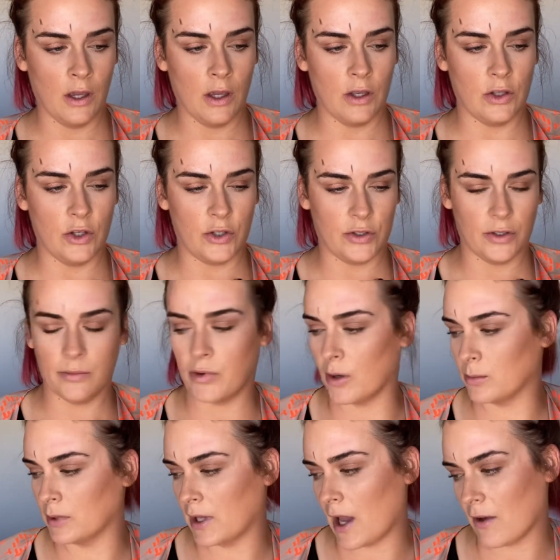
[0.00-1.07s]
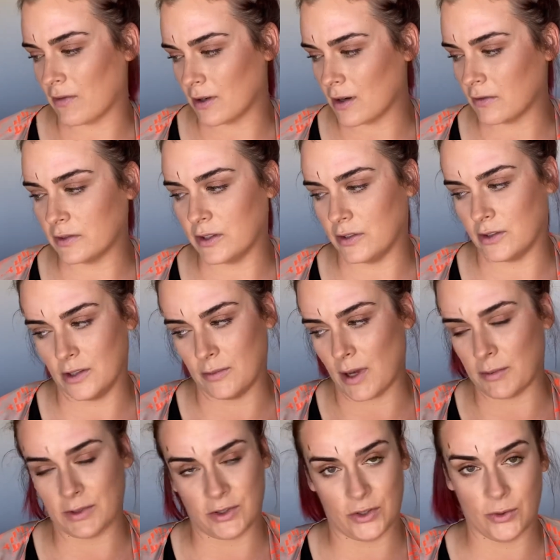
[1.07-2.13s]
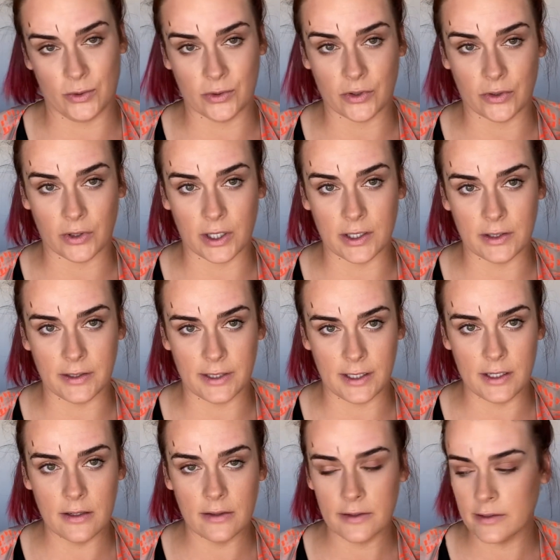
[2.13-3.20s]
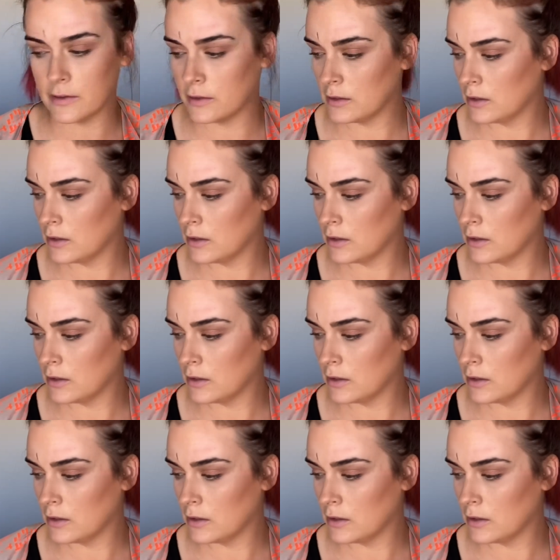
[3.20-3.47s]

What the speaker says: You should probably have enough to do maybe 2 or 3 tints.